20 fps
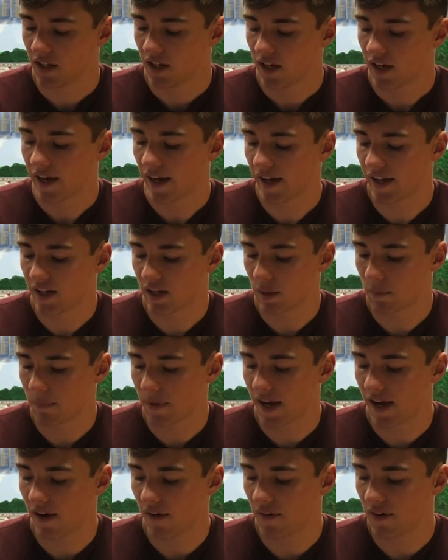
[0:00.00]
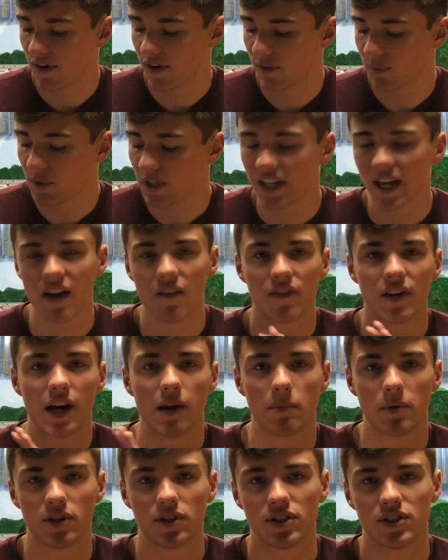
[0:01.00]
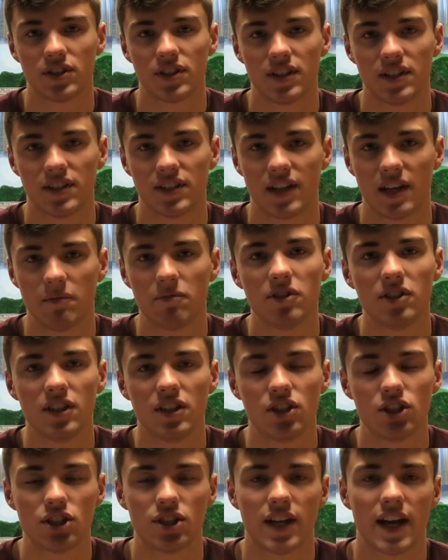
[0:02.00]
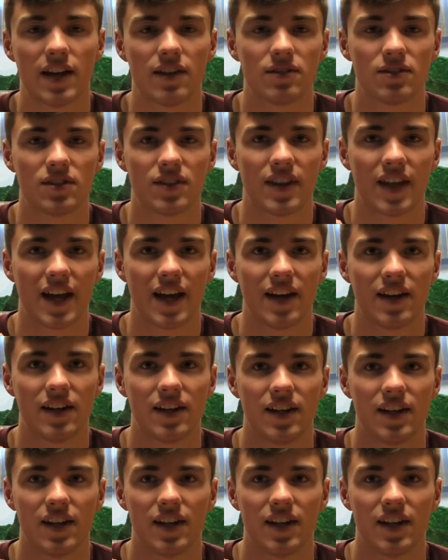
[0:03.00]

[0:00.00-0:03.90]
And about a week after I purchased this, MTH announced that